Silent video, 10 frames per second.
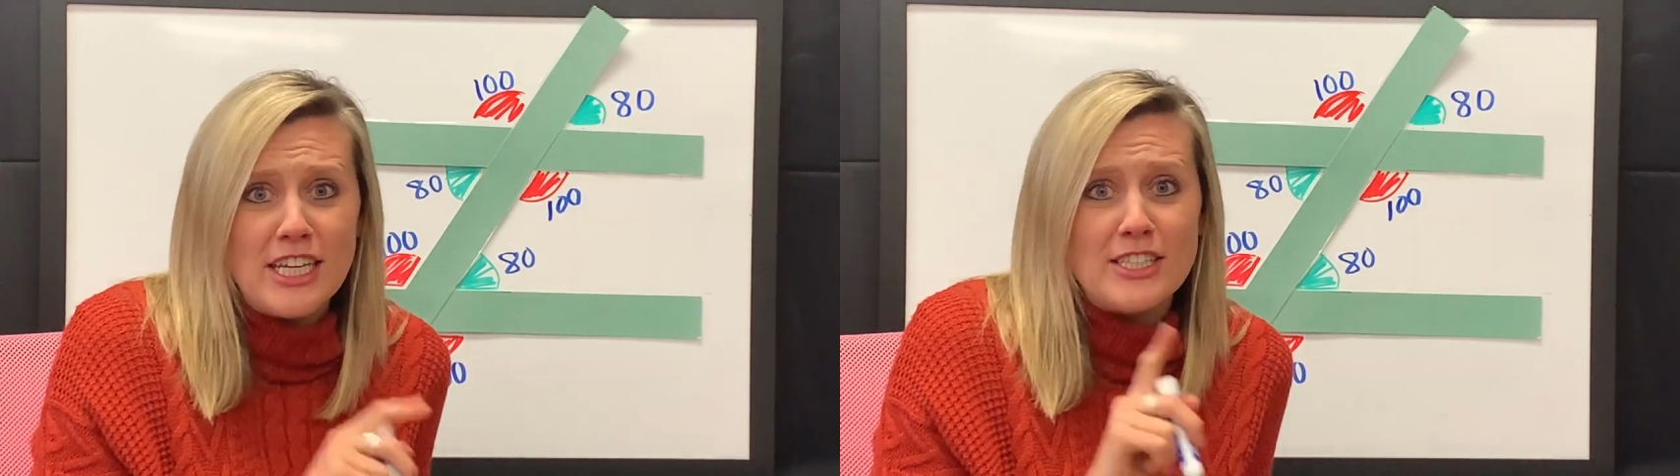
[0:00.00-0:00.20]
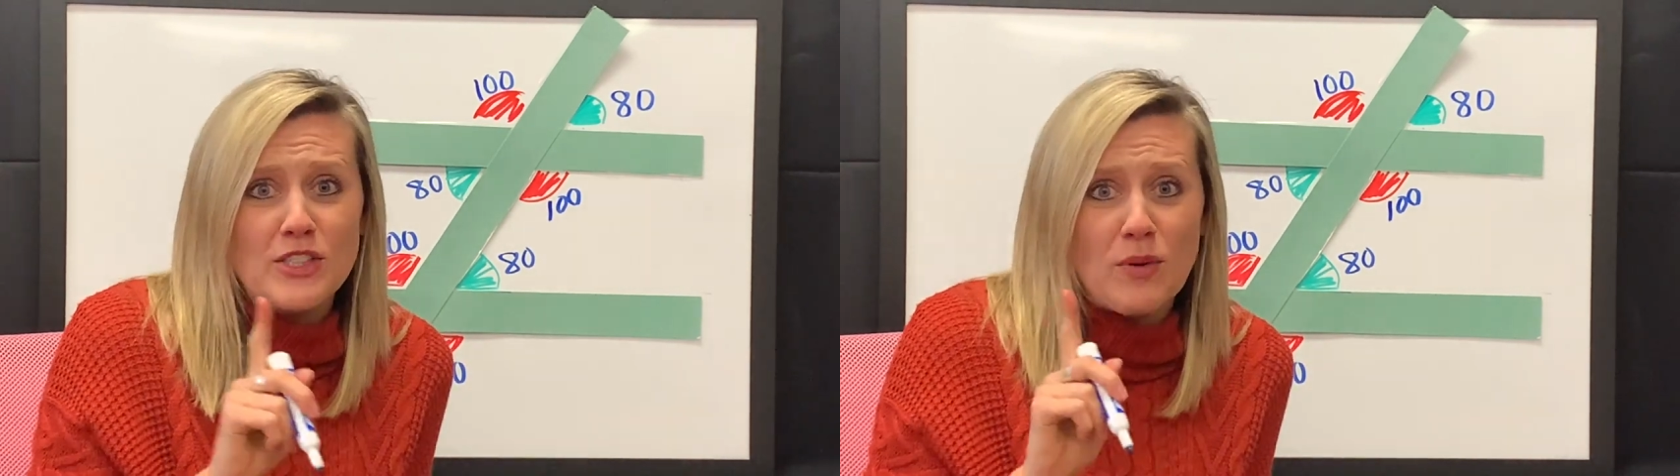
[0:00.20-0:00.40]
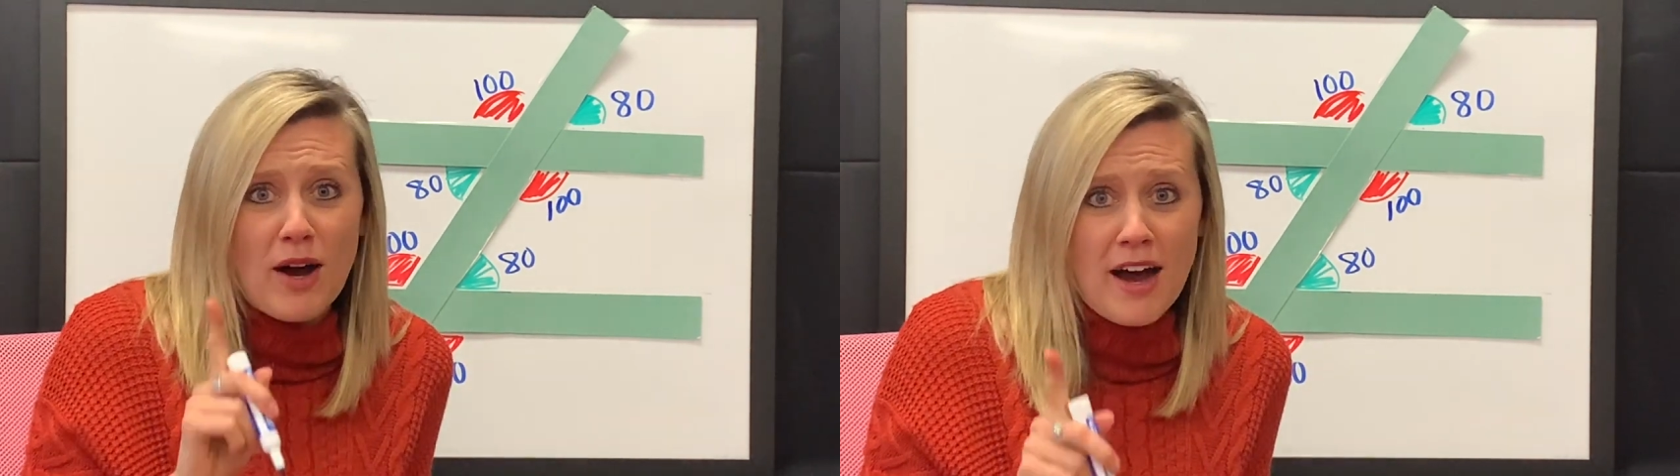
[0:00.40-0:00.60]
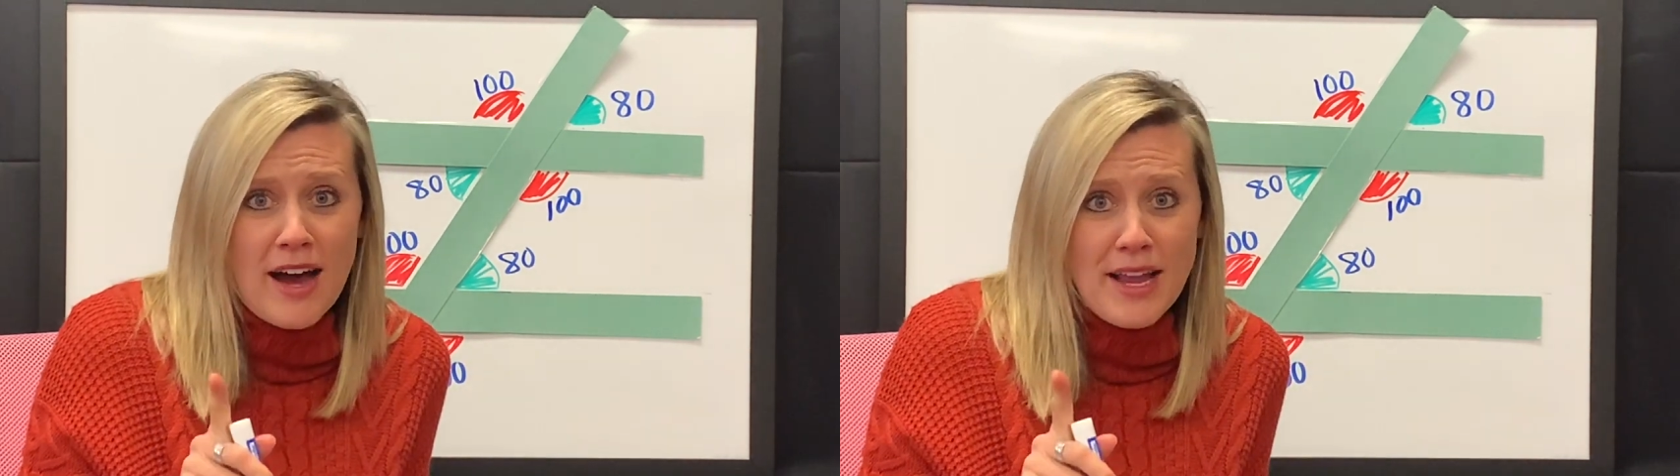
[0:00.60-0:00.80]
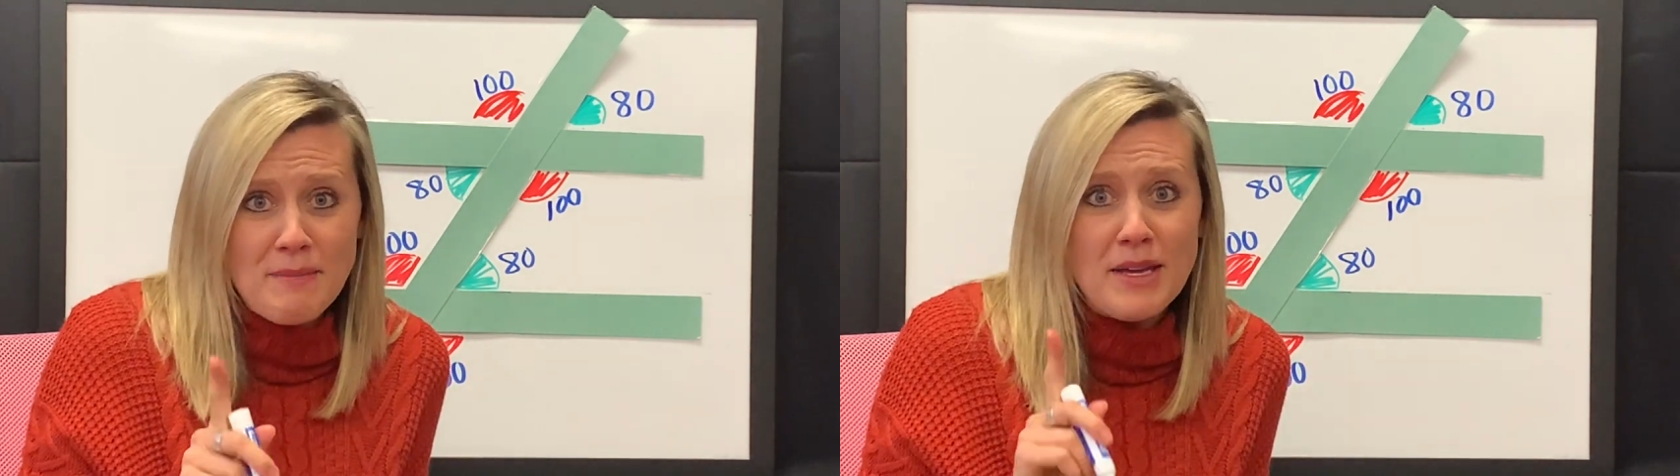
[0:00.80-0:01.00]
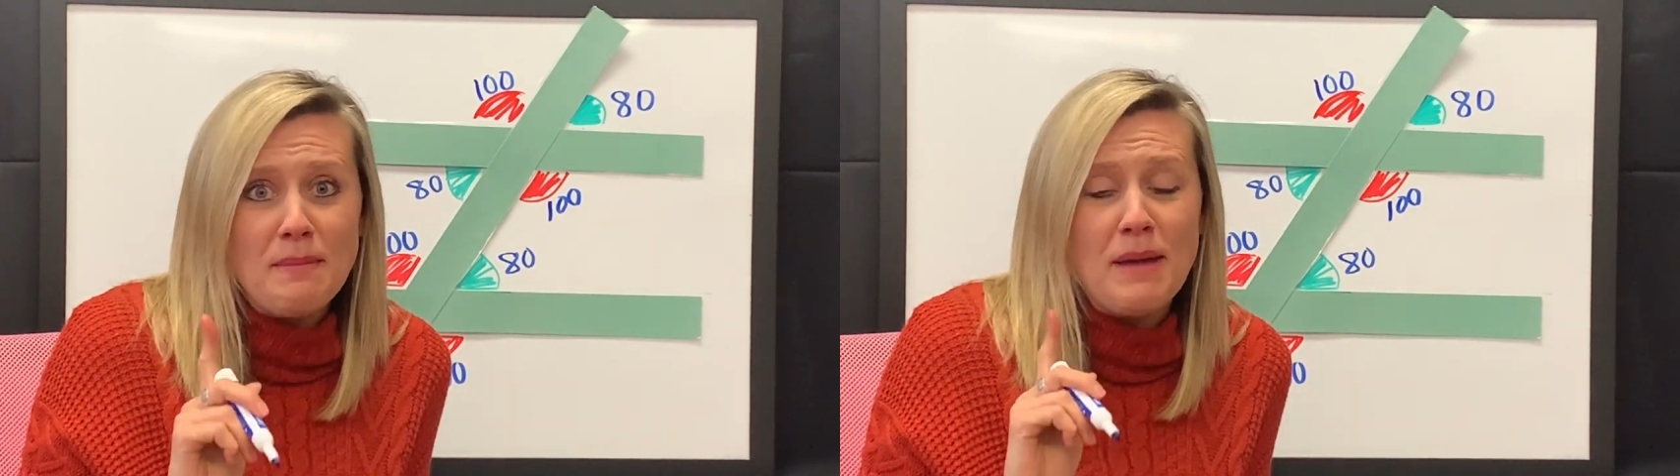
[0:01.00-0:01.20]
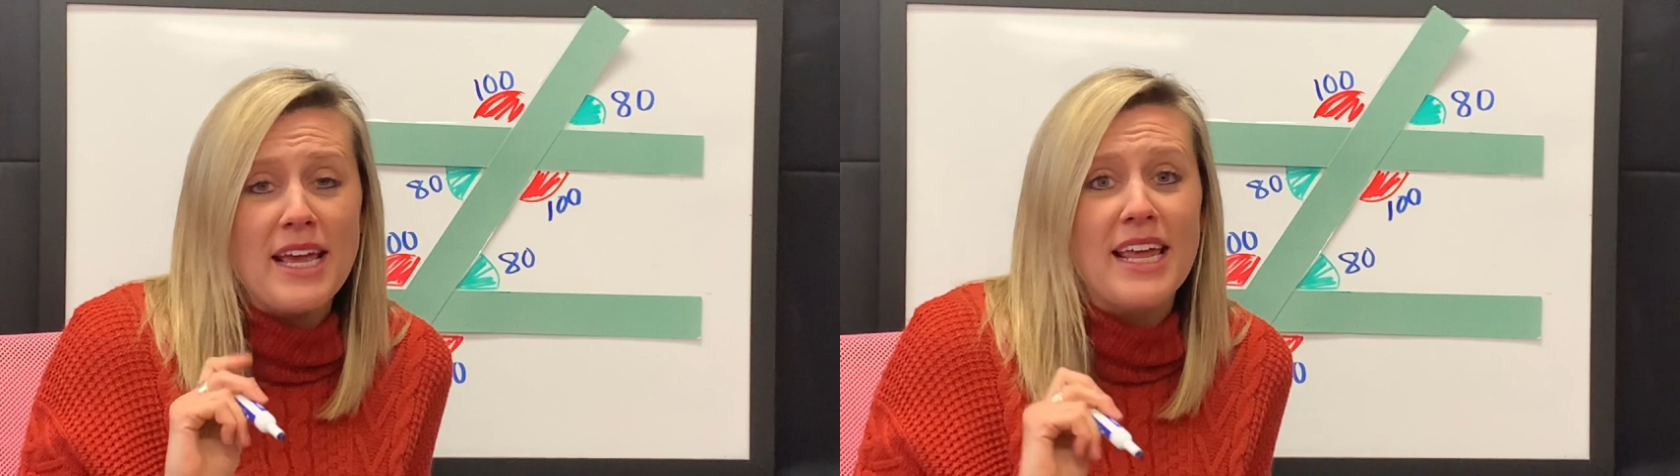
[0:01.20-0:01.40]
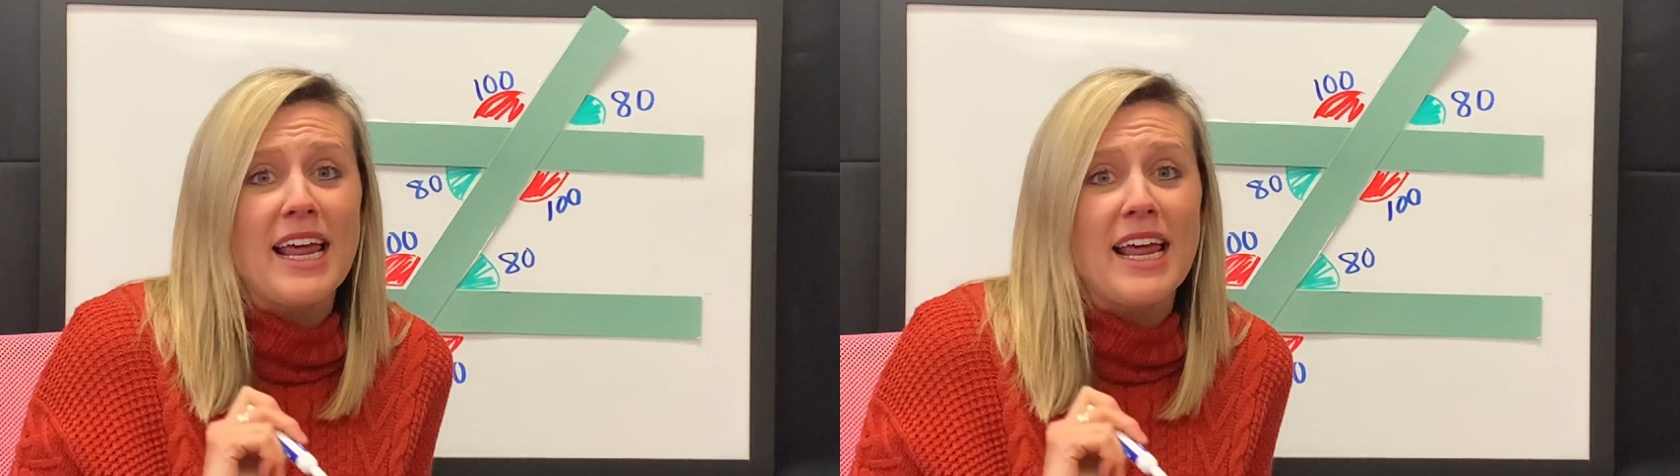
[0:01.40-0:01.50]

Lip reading: So I am going to make it